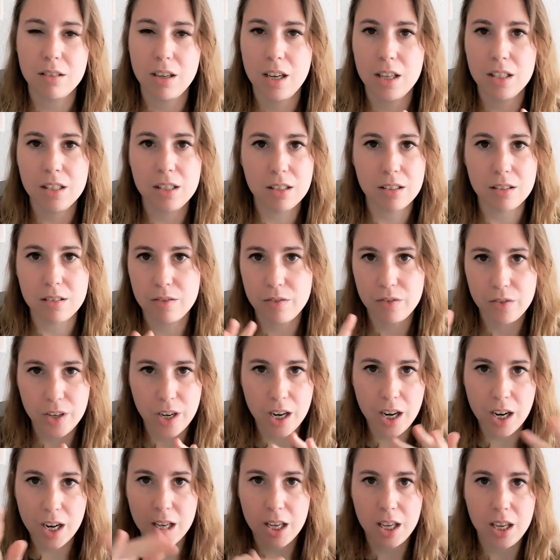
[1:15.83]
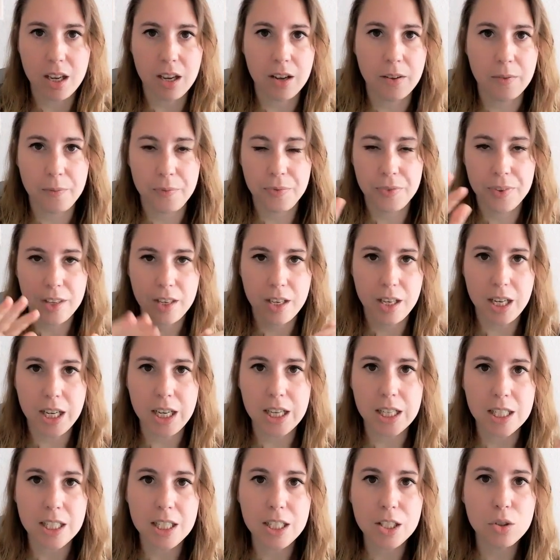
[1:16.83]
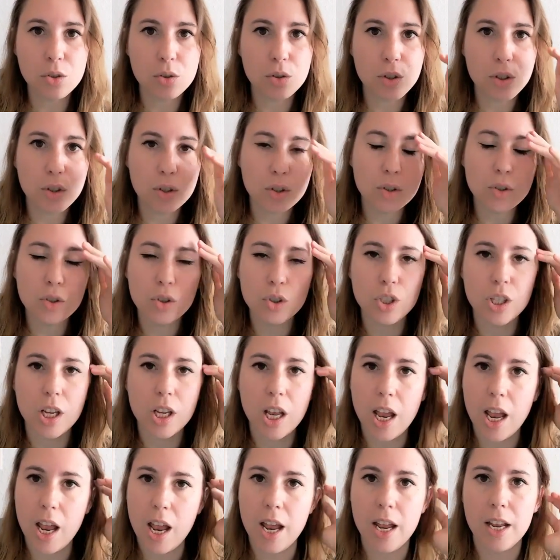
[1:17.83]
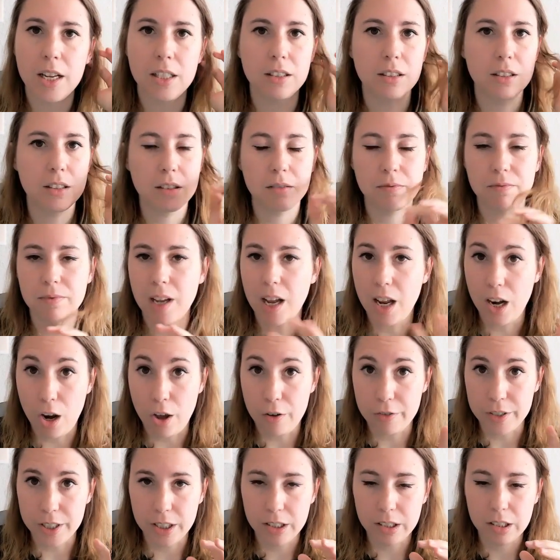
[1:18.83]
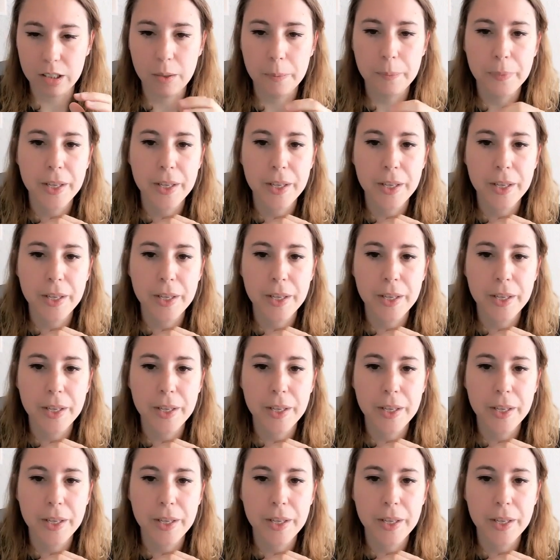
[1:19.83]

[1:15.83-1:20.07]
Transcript: It's really easy to use and I love it.